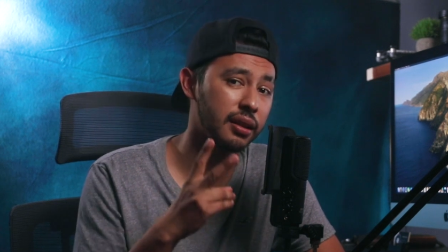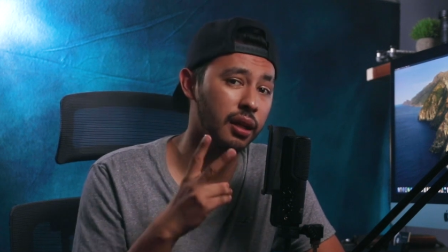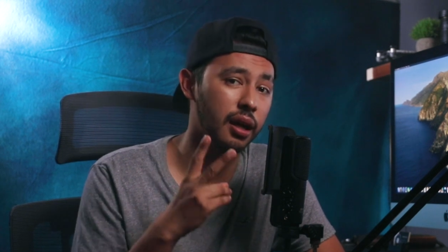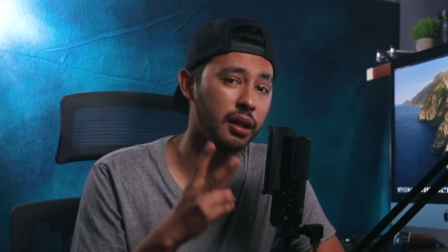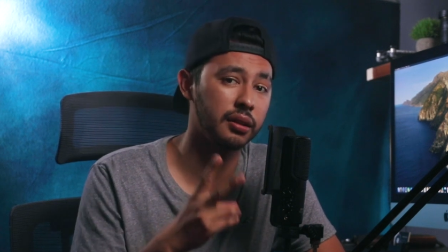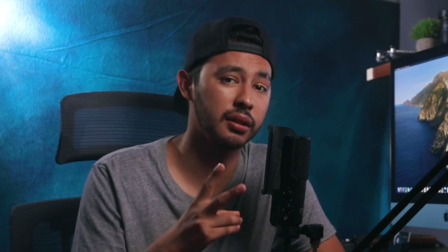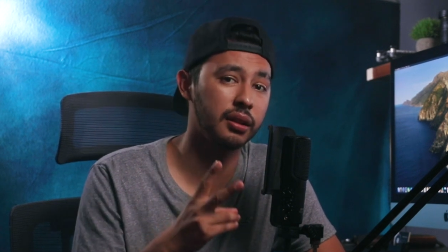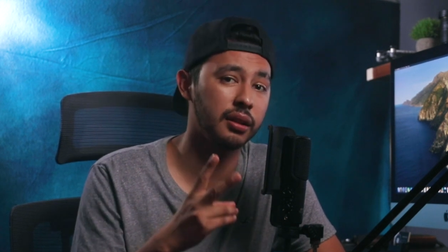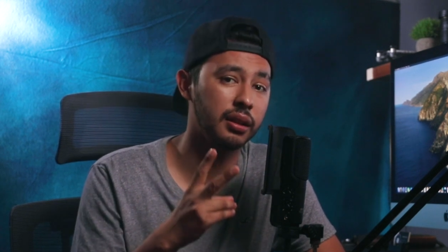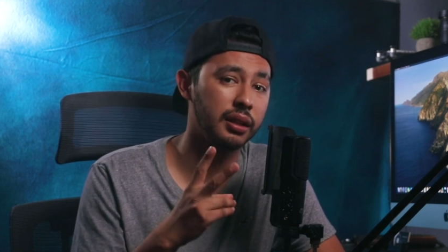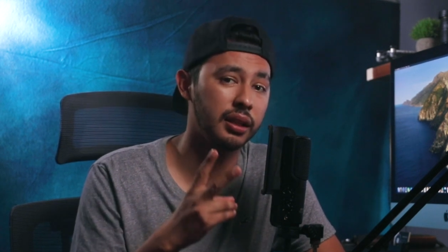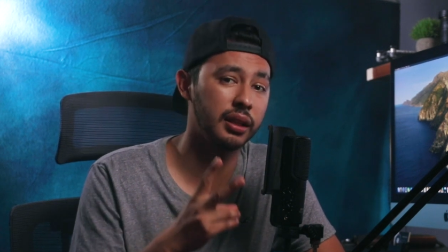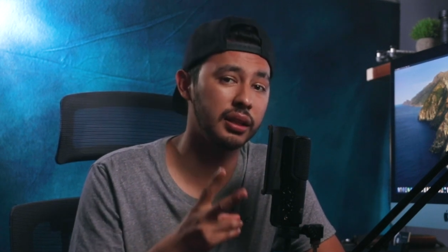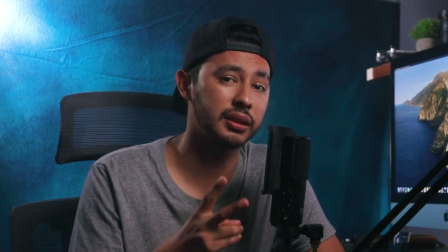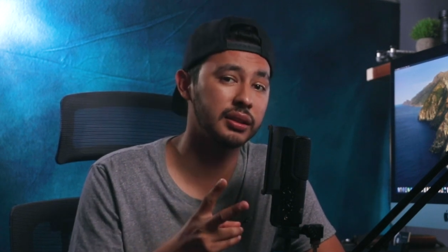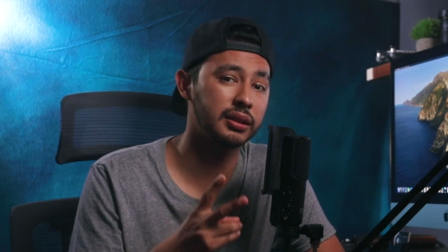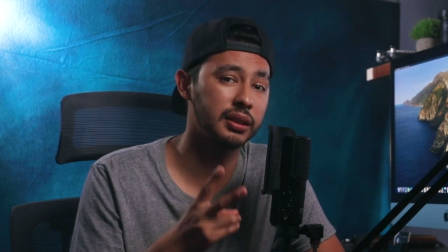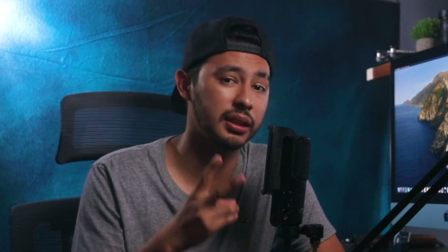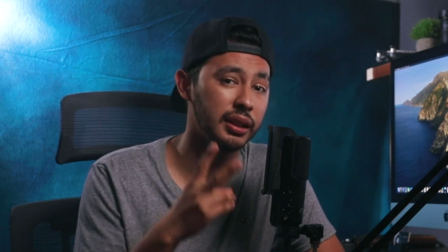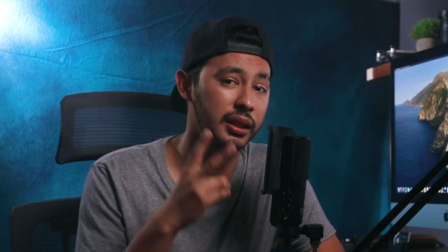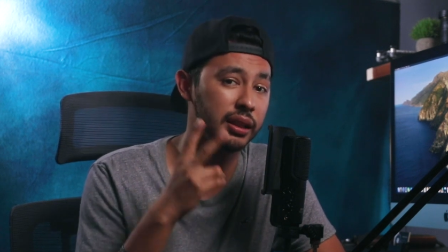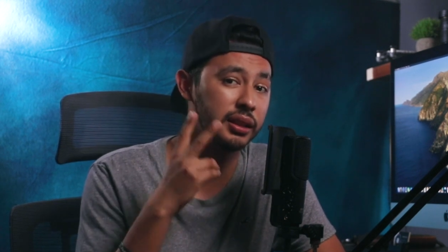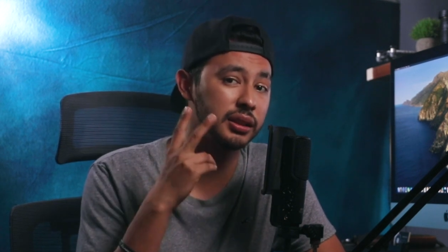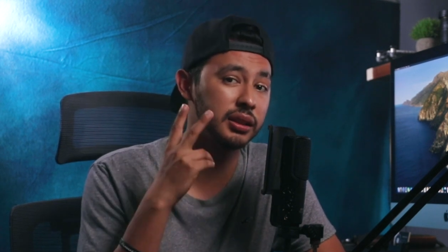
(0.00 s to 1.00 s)
on the list
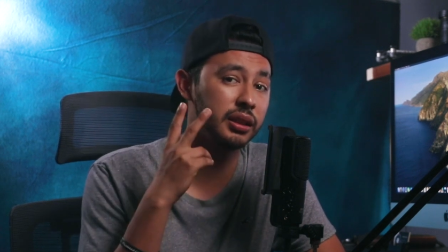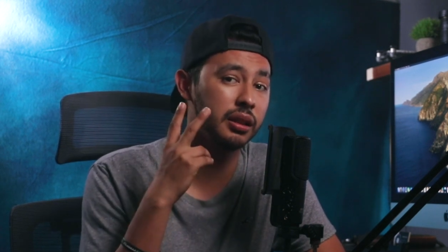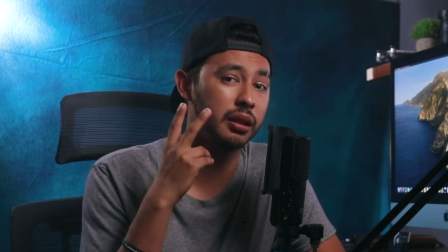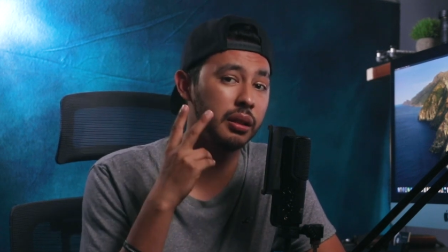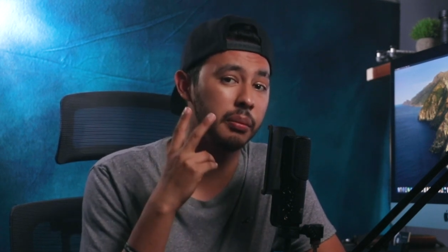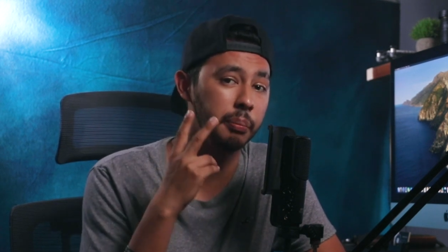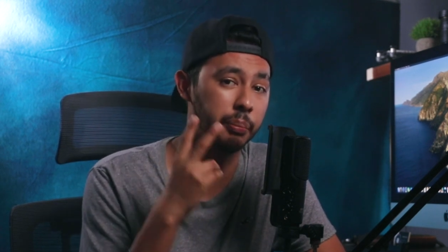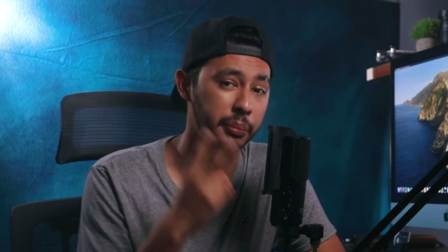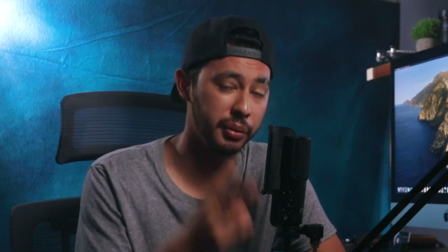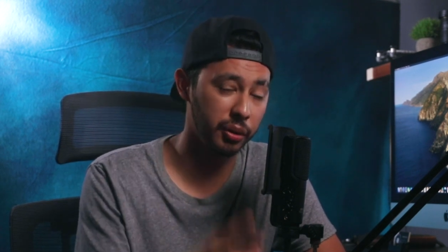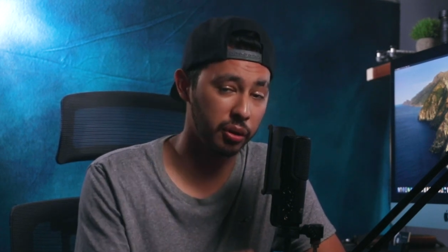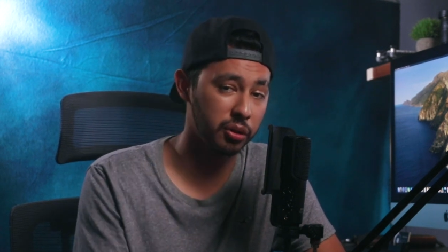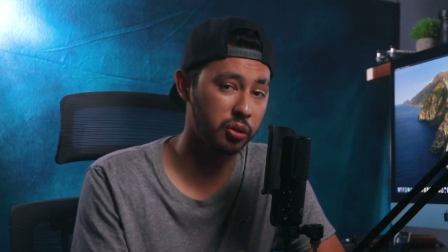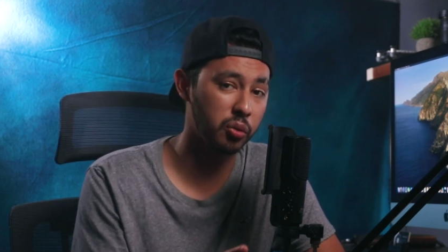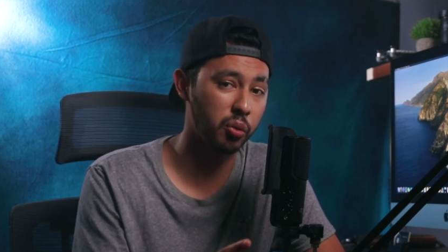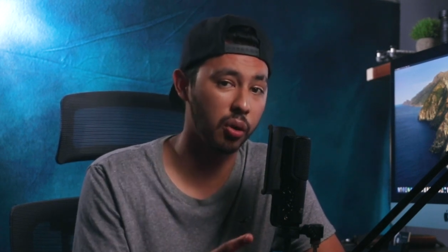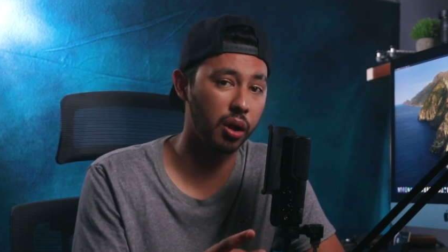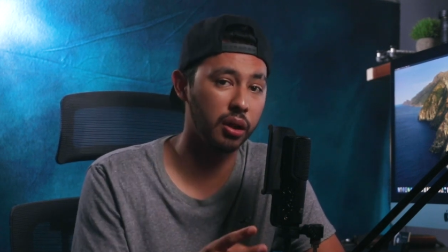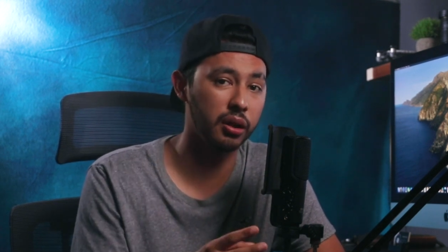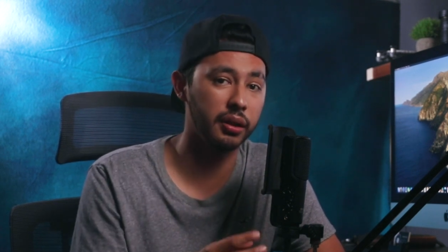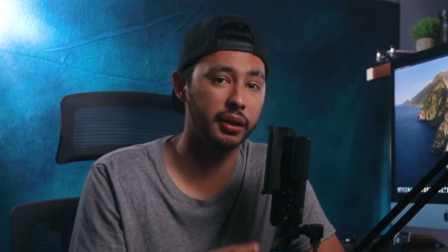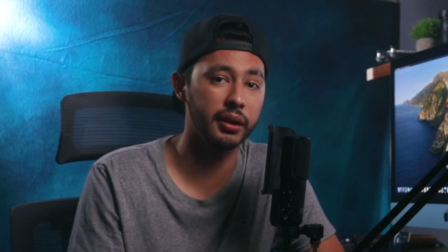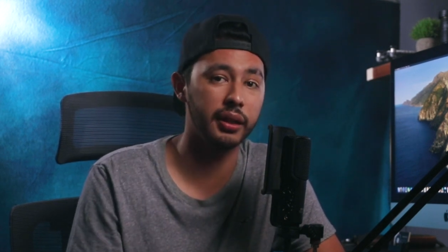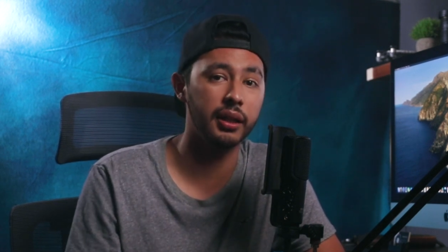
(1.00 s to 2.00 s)
is build
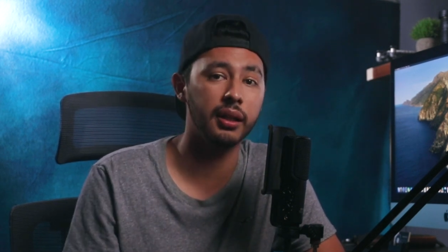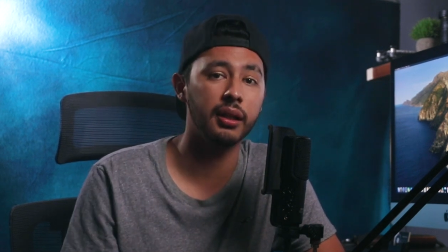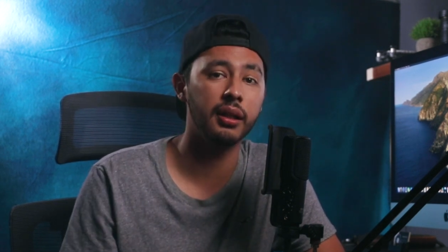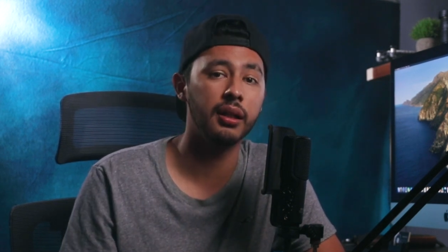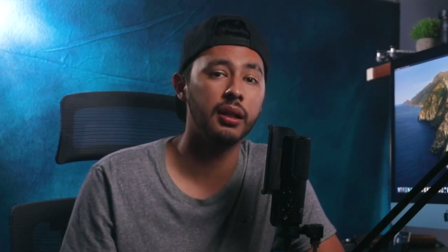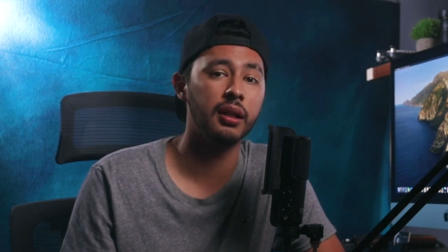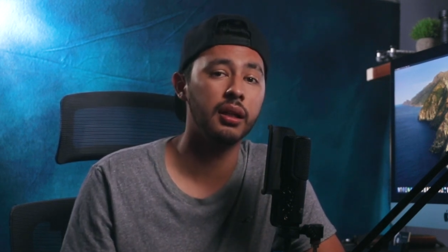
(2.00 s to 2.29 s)
quality.